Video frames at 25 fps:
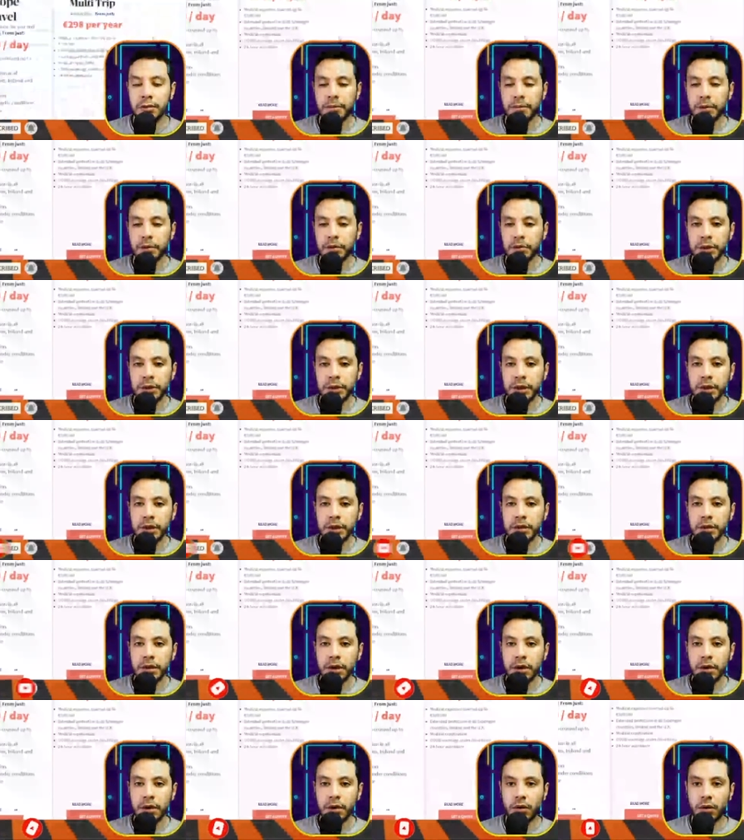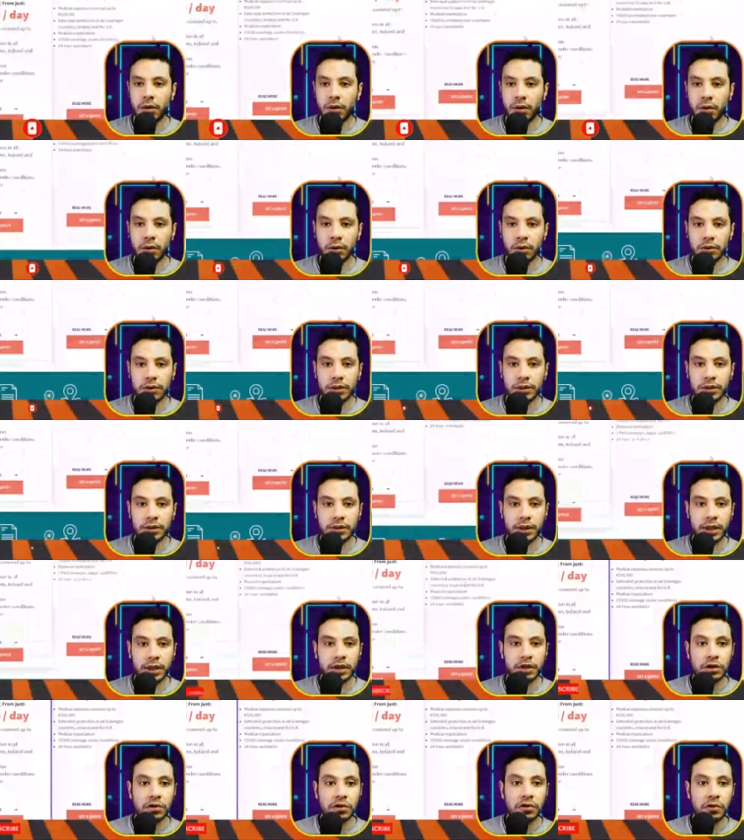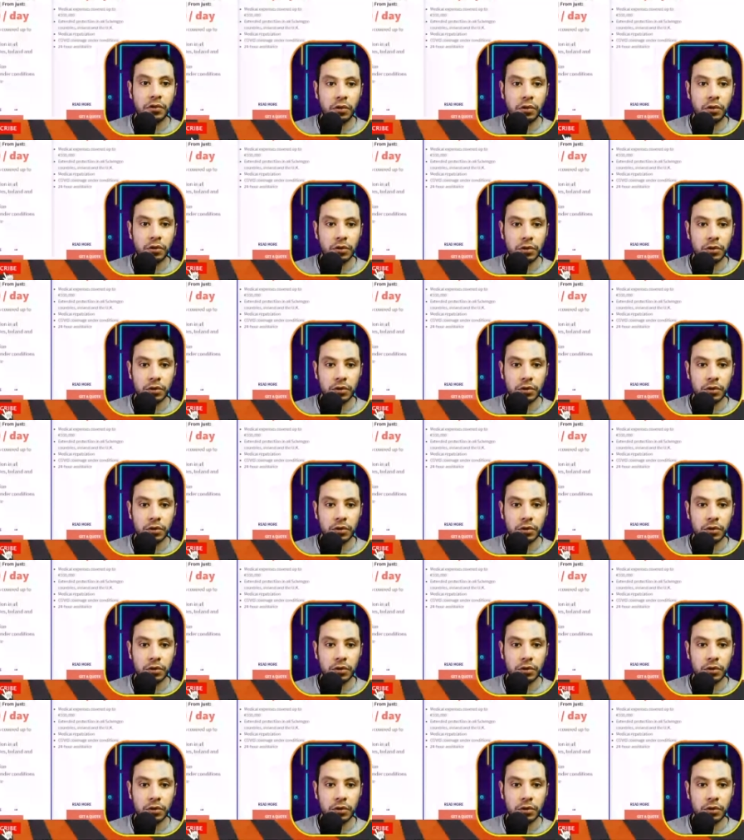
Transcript: between all these things? For